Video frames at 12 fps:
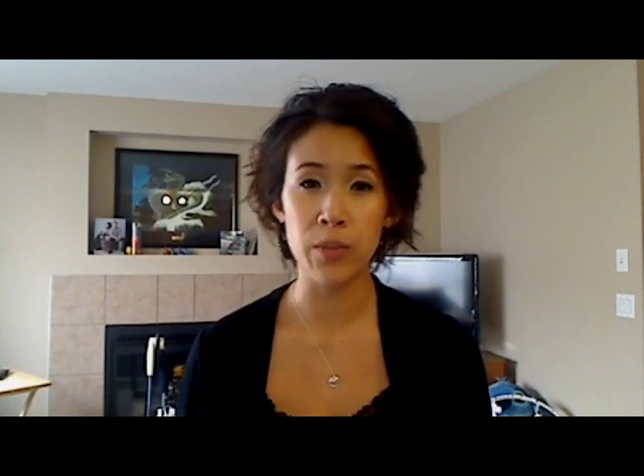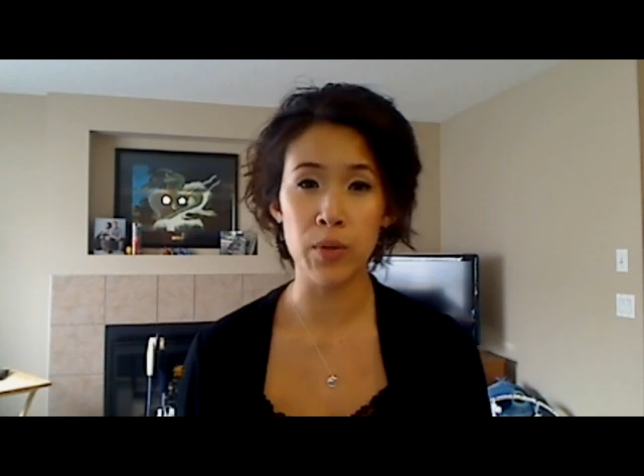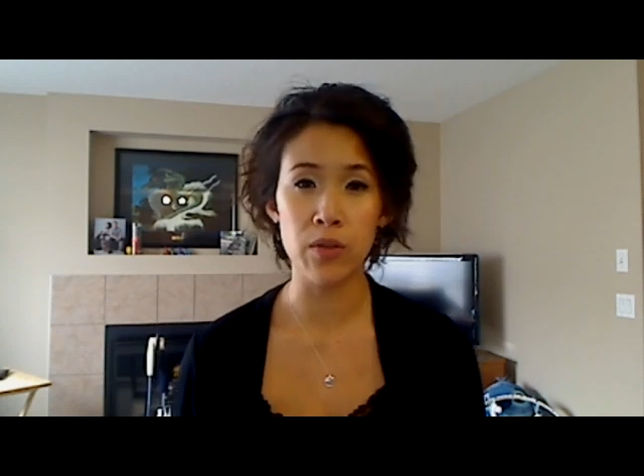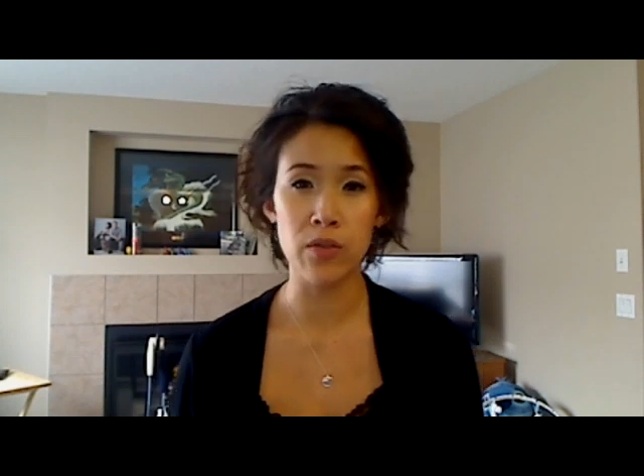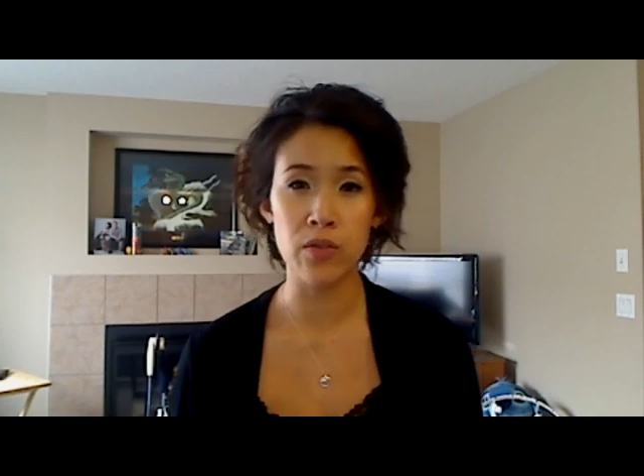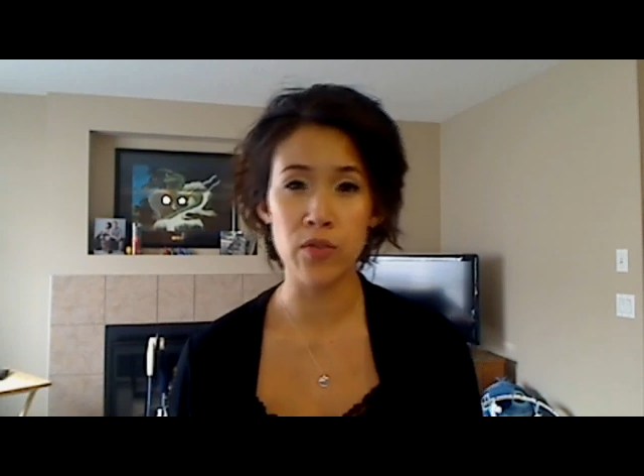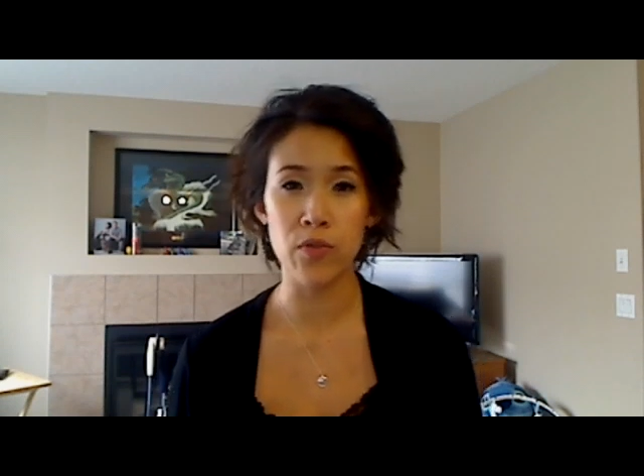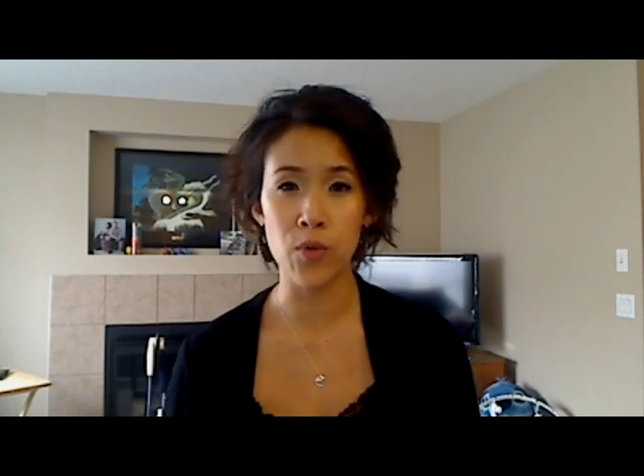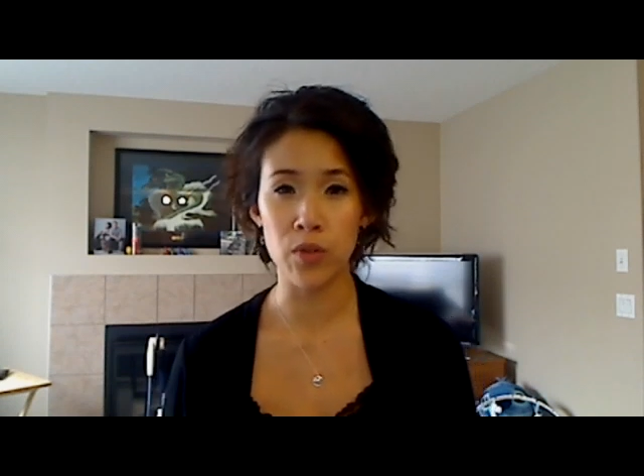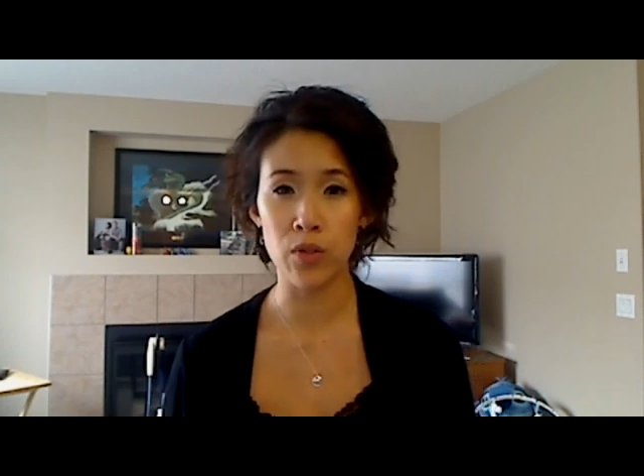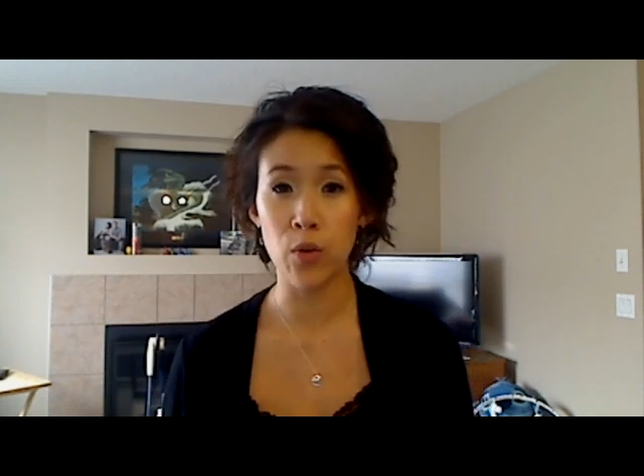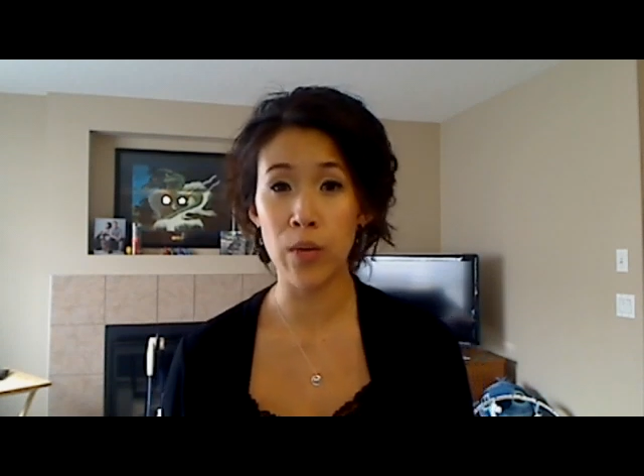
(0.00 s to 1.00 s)
holders
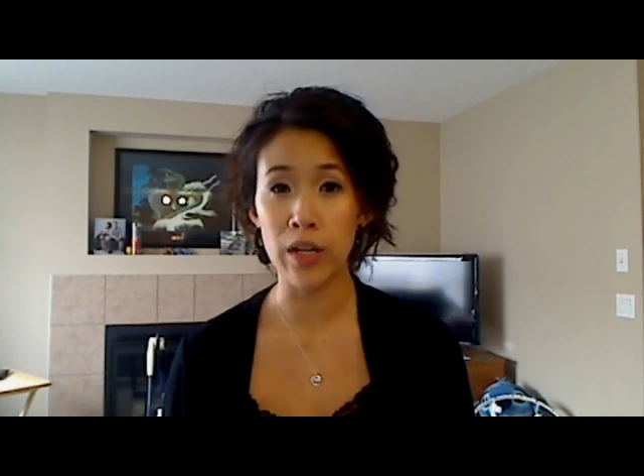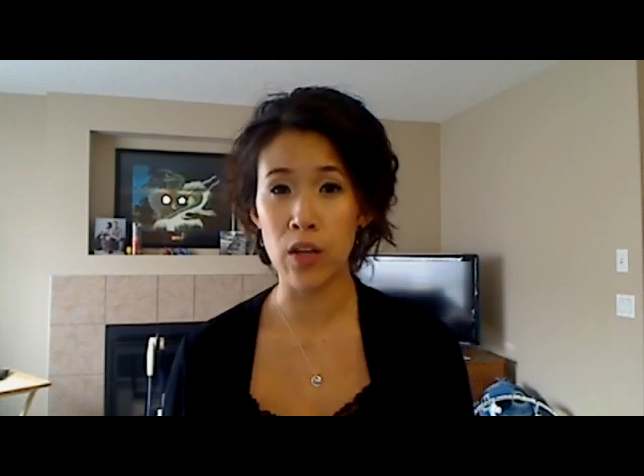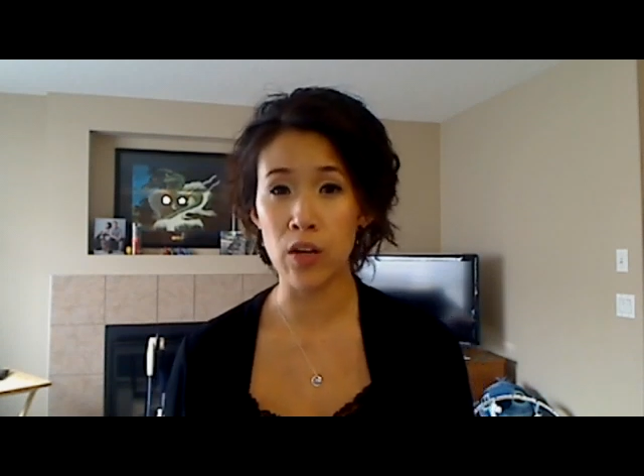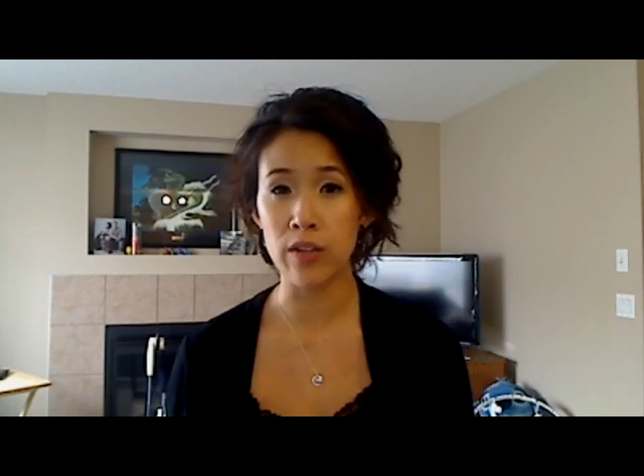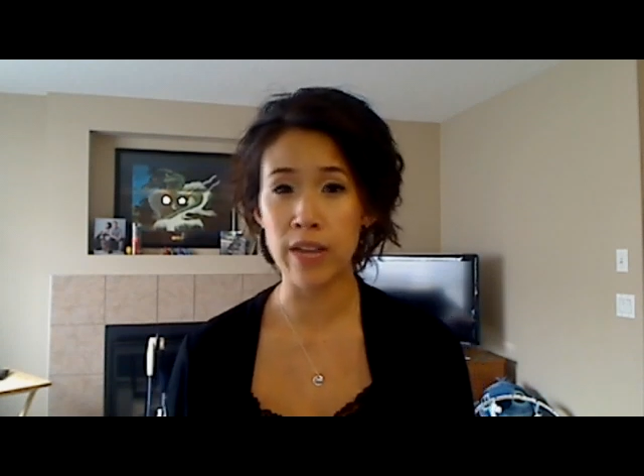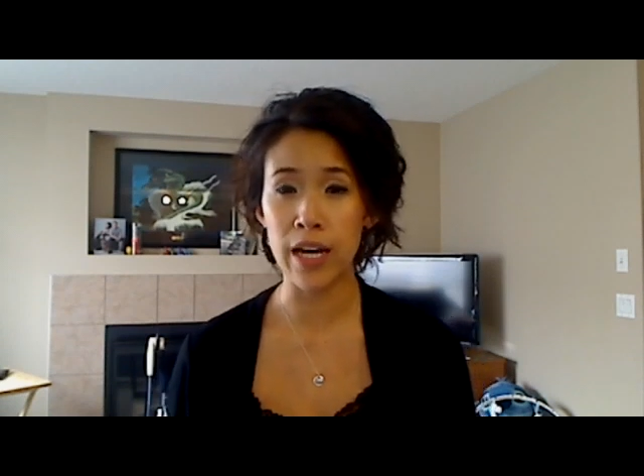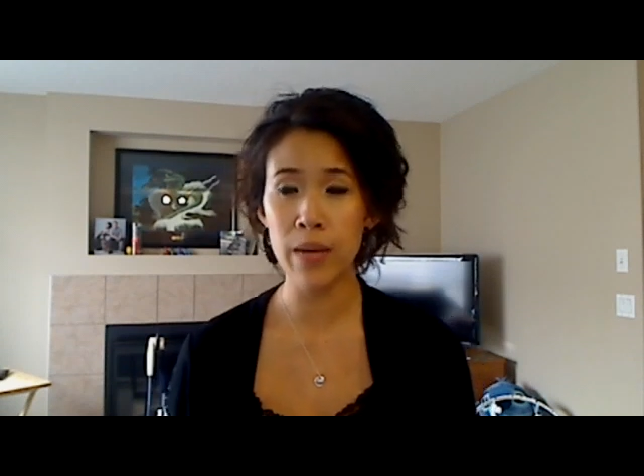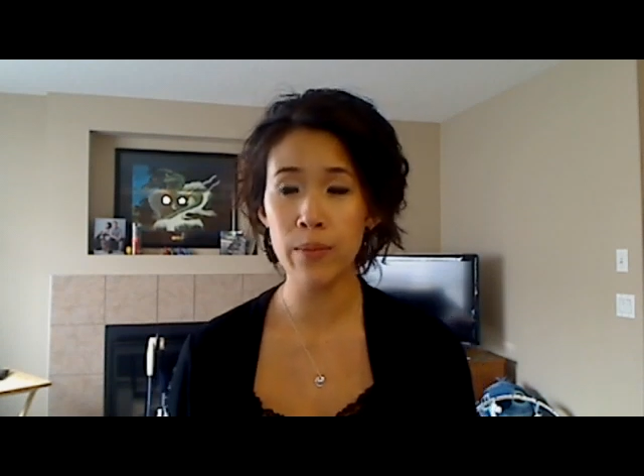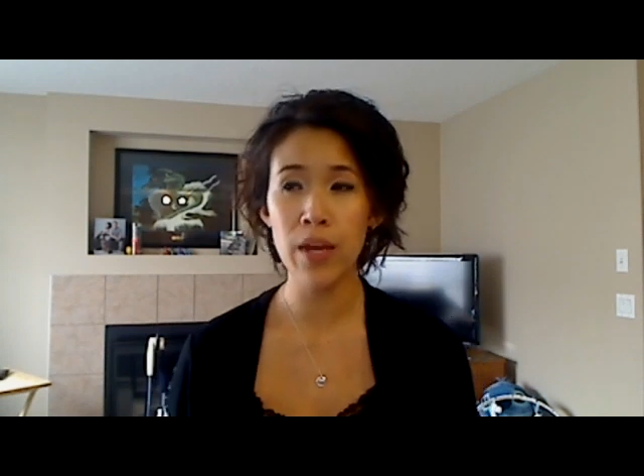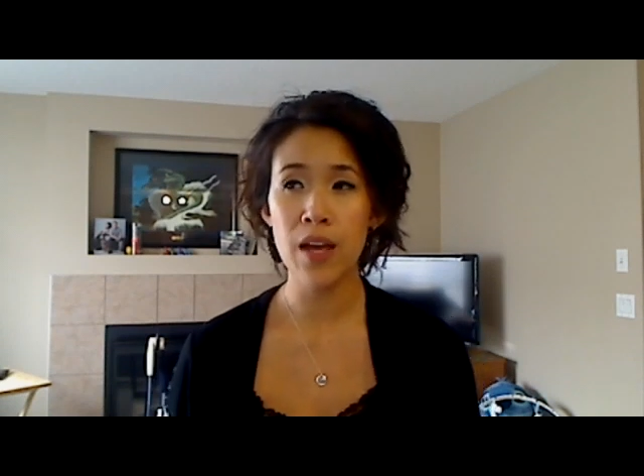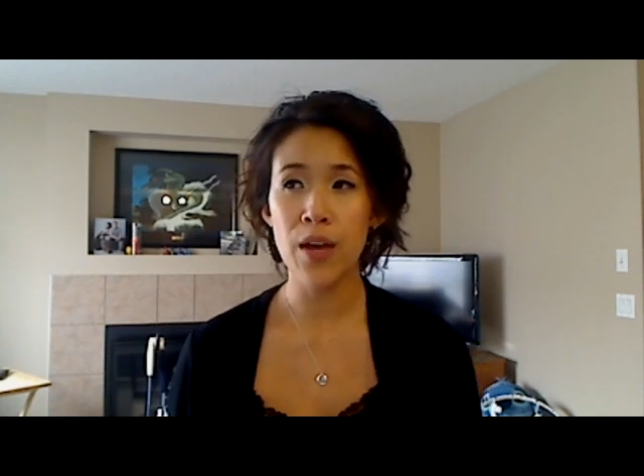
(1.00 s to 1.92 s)
for quite a long time.